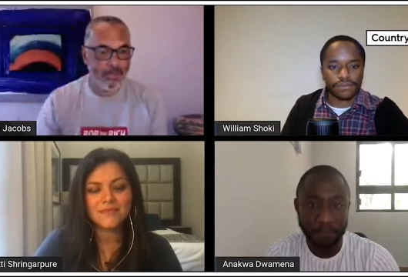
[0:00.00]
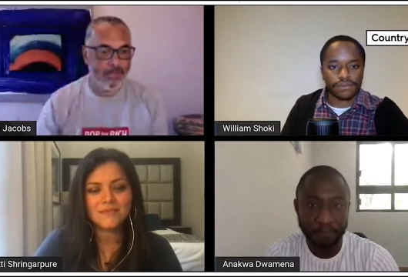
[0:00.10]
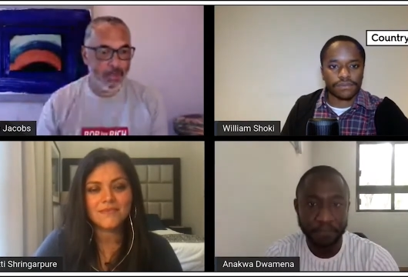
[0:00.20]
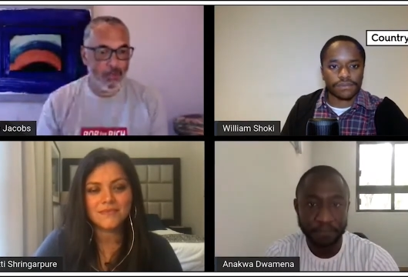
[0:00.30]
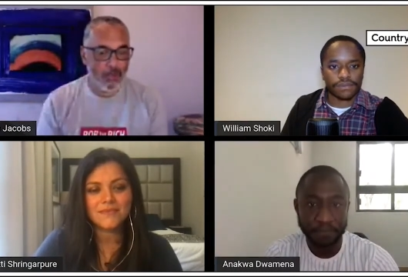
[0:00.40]

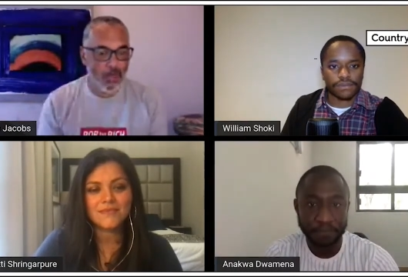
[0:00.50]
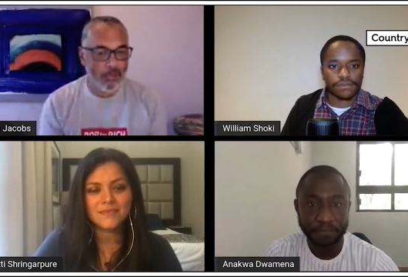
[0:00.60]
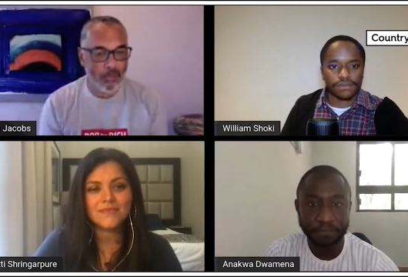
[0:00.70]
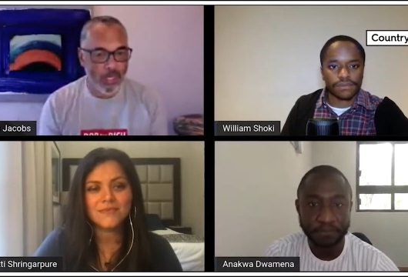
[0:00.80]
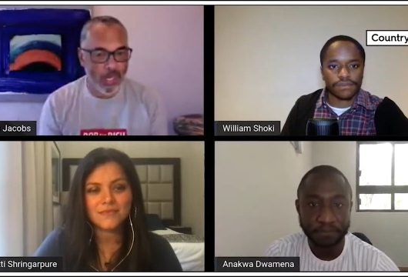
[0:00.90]
Speaker 1: very
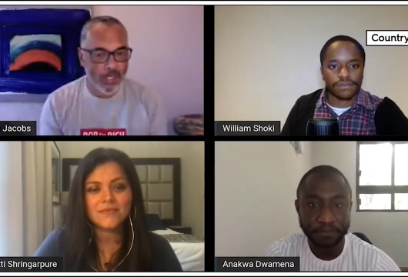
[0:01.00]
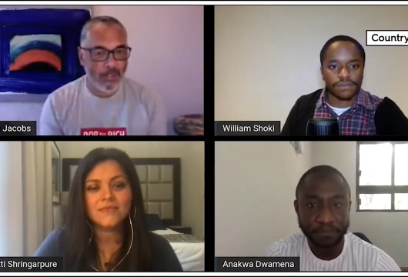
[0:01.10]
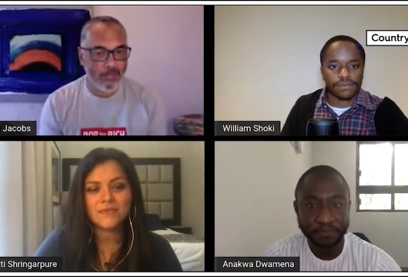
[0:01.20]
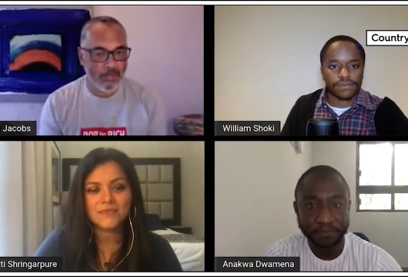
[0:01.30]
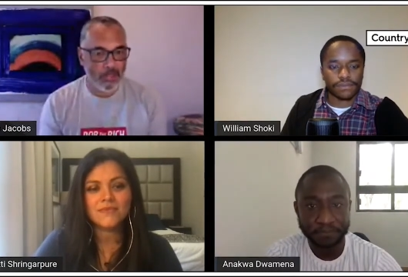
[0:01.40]
well-known
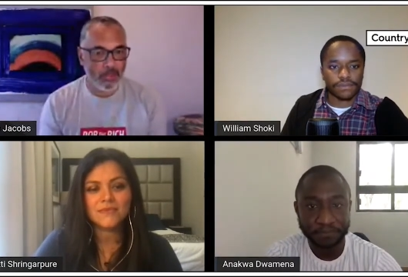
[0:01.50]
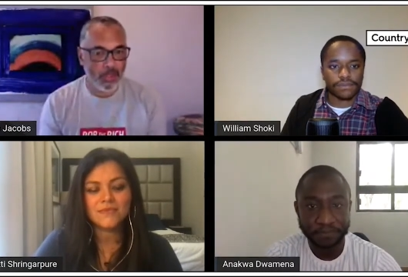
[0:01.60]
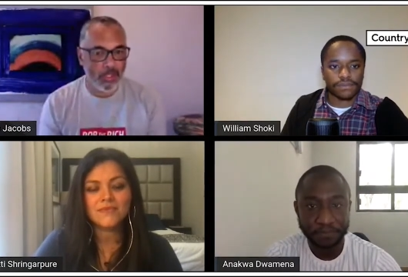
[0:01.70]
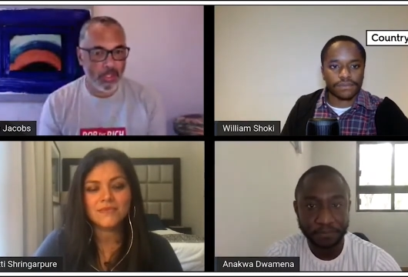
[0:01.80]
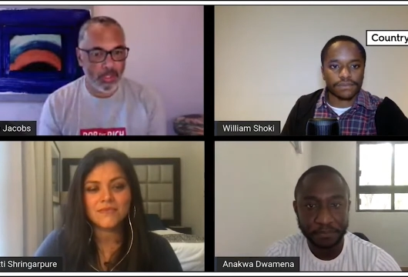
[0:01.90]
activist
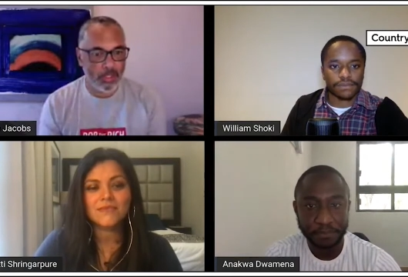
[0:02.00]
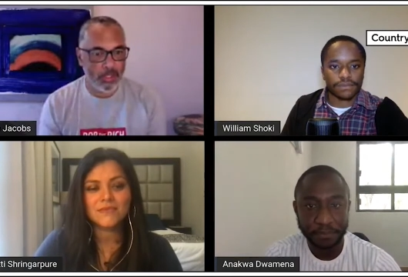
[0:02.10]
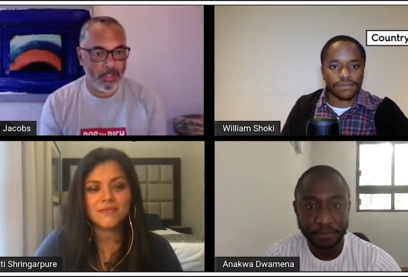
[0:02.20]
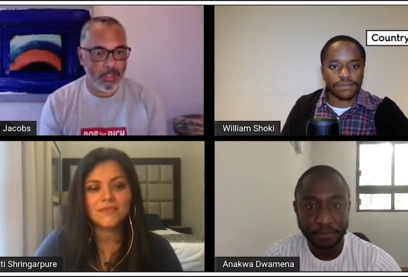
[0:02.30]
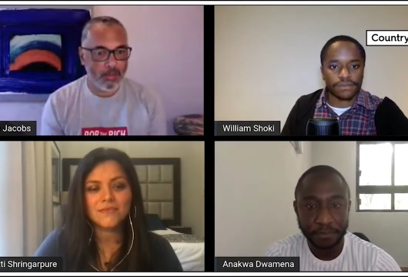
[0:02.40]
lawyer in
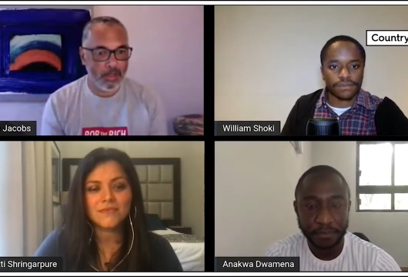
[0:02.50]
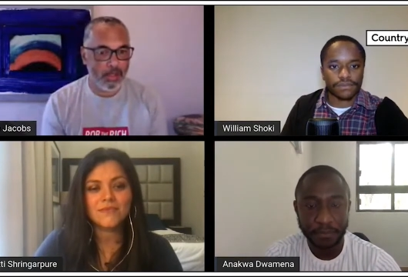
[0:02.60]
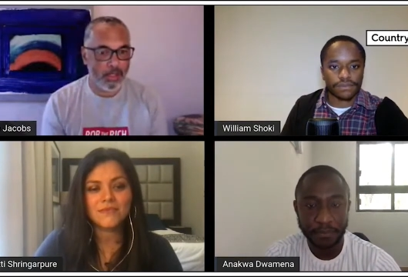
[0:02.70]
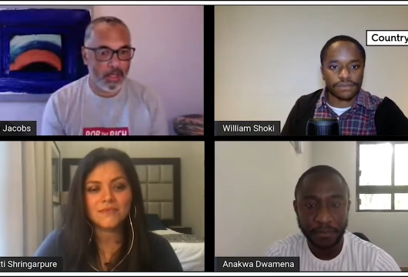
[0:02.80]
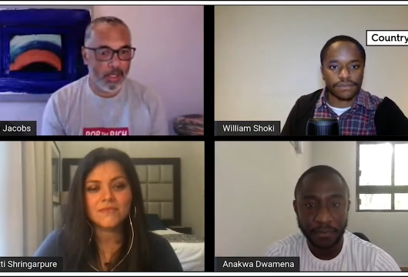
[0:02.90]
Nigeria.
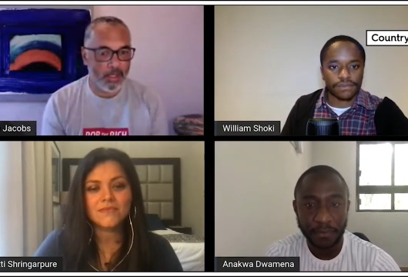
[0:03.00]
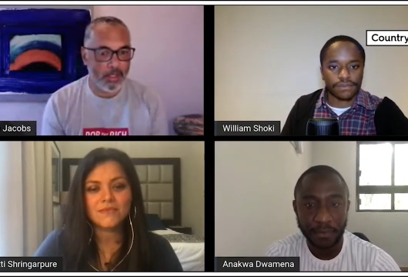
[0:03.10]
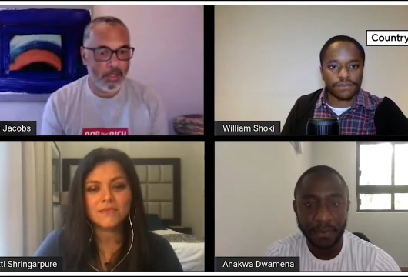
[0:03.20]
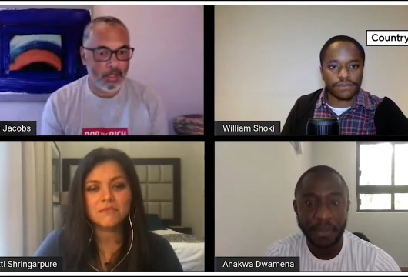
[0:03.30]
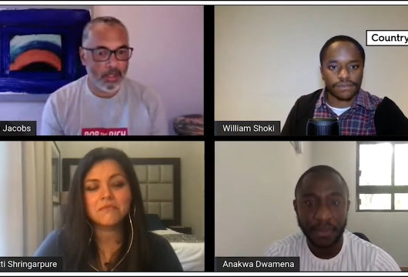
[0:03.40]
Yeah,
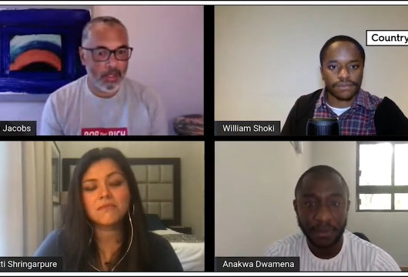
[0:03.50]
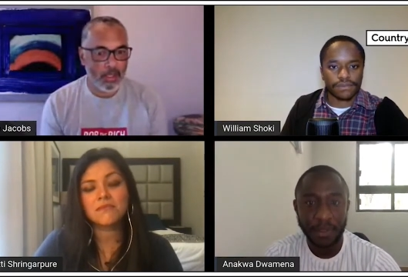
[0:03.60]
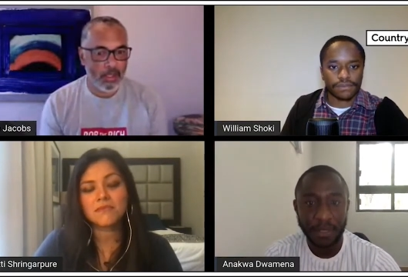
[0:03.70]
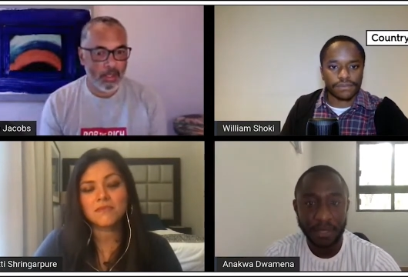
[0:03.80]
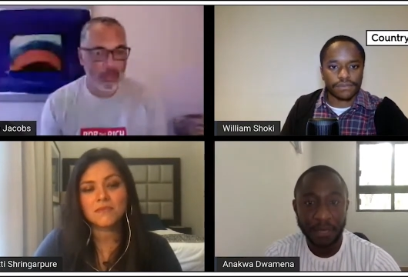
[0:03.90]
Speaker 2: mm-hmm.
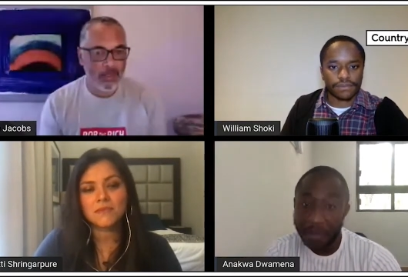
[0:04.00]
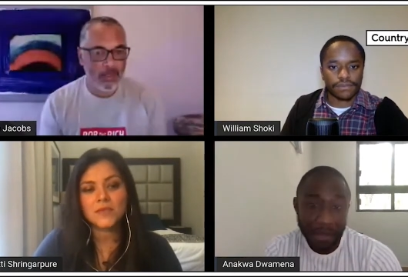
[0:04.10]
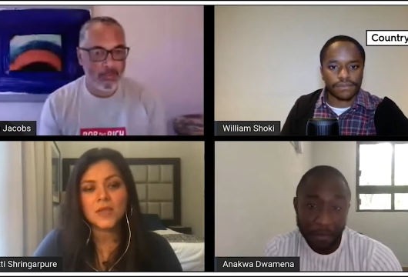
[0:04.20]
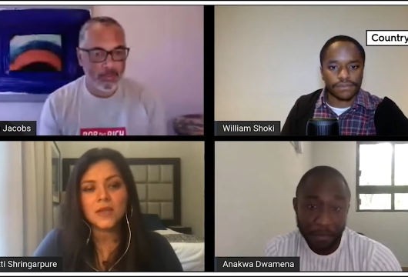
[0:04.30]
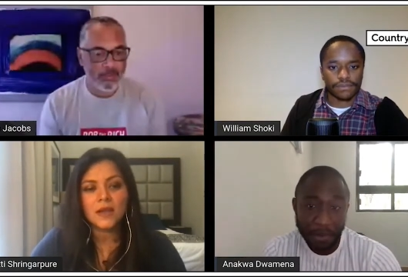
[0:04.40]

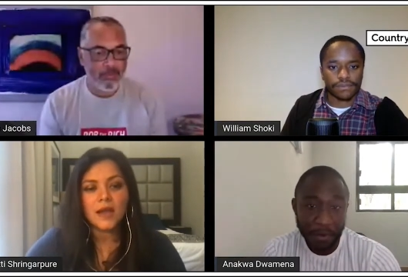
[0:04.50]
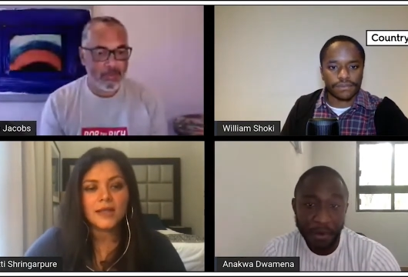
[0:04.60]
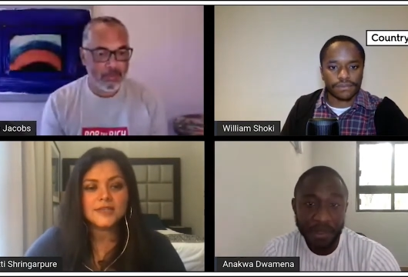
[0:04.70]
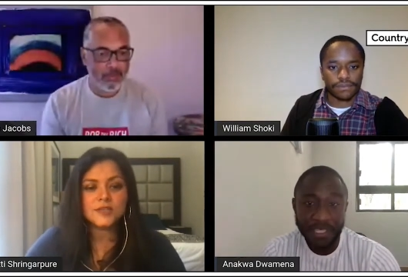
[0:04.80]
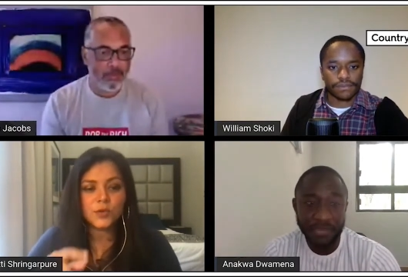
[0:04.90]
Speaker 3: yeah. But
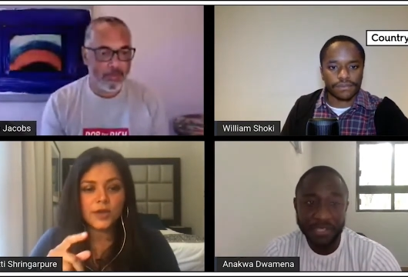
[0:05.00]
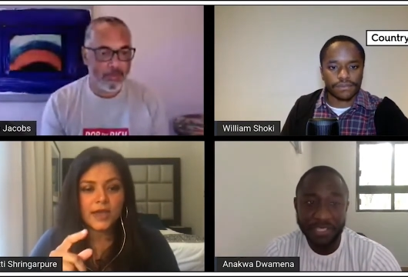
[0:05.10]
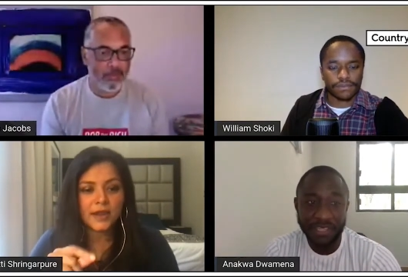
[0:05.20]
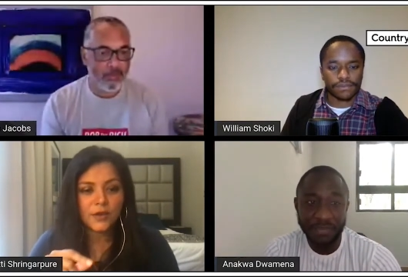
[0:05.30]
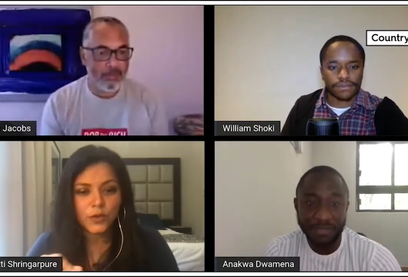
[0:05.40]
I just want to
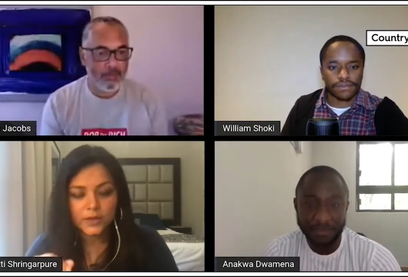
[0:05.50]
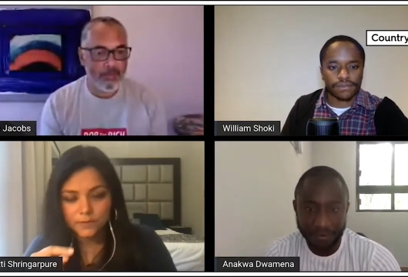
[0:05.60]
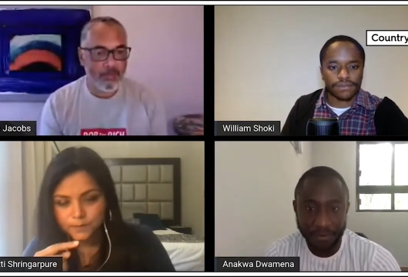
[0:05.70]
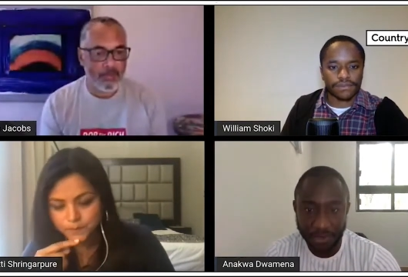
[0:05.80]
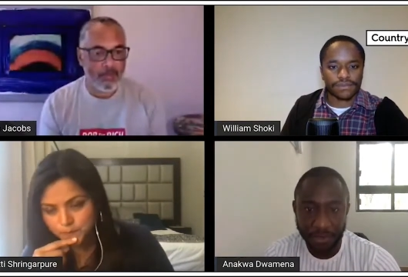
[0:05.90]
add
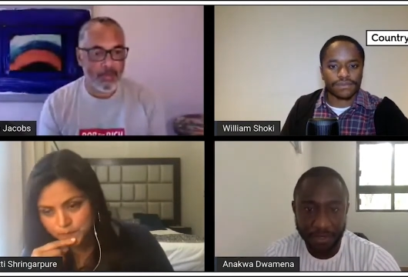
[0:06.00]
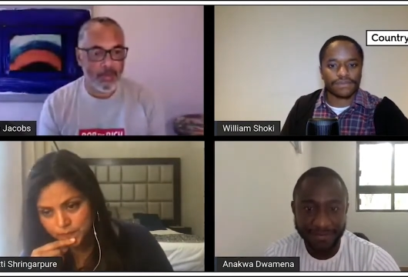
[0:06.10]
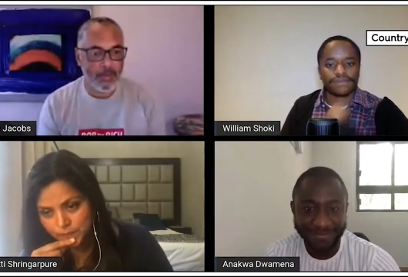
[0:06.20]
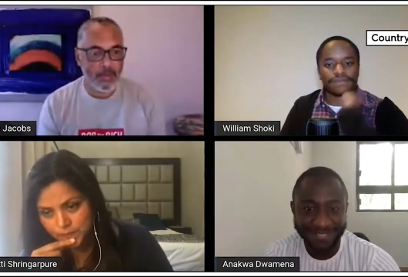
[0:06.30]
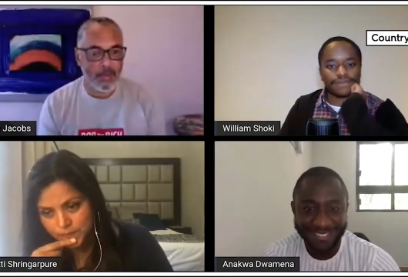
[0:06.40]
one.
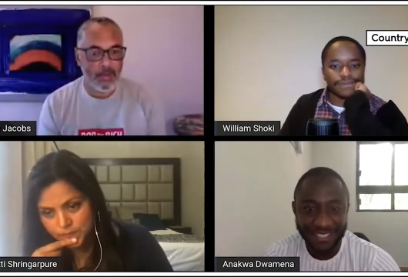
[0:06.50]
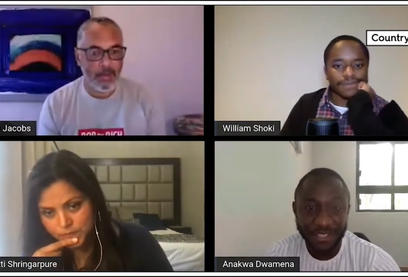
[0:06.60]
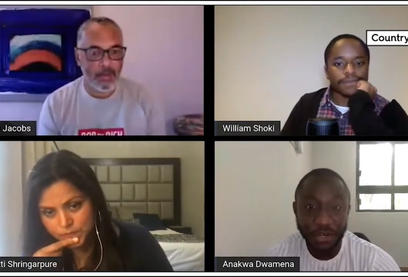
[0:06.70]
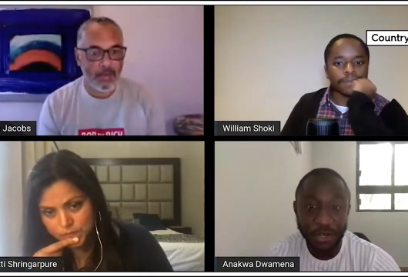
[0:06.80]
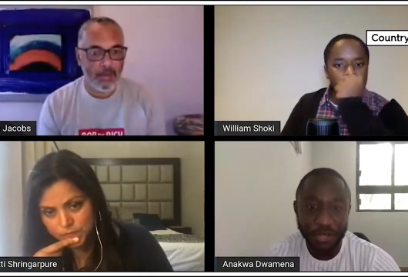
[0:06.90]

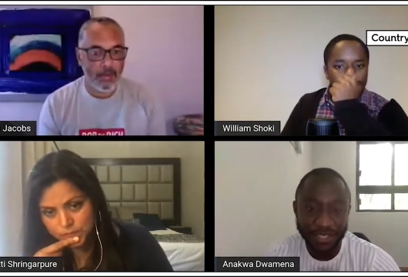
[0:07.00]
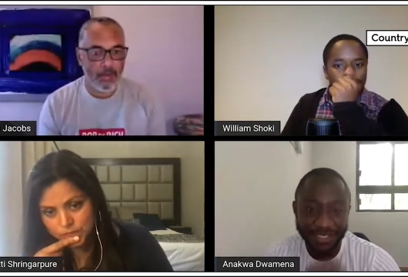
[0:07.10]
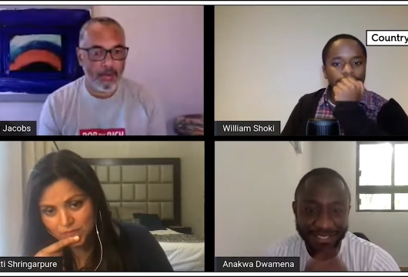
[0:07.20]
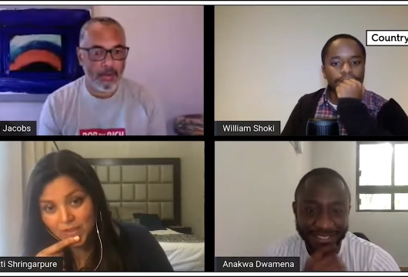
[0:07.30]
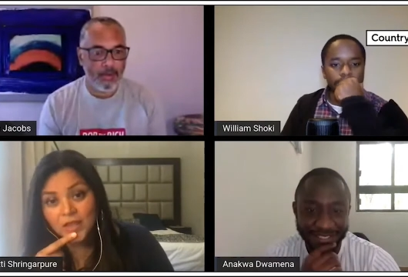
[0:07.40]
Sorry, go ahead.
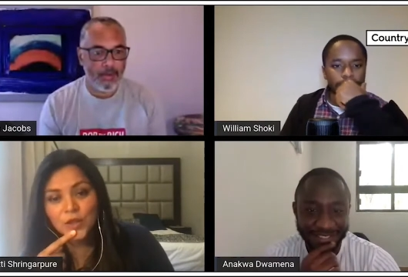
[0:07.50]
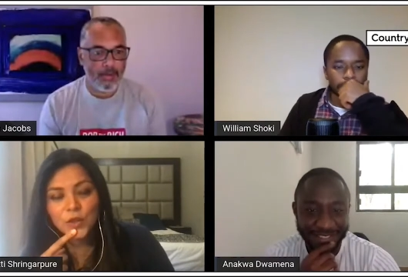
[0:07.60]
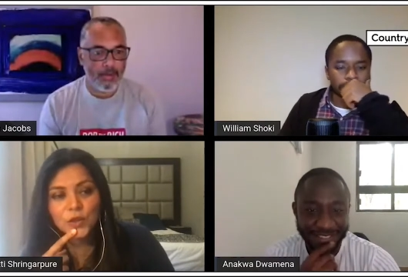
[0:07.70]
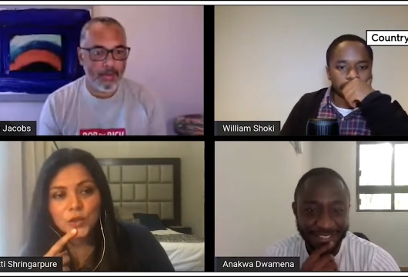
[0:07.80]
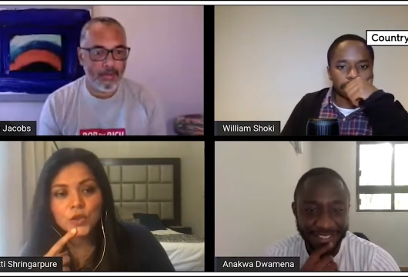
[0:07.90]

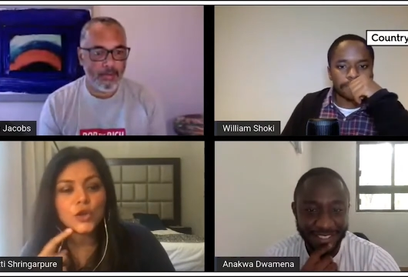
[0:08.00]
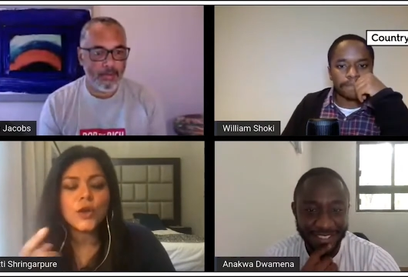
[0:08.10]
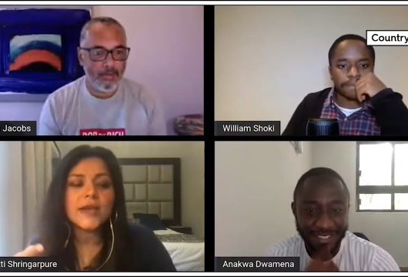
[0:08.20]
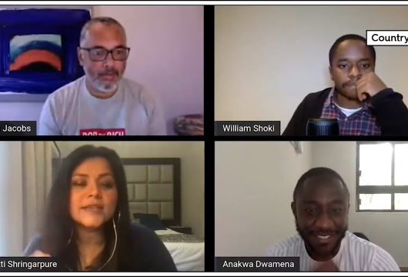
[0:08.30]
Speaker 2: No, no, I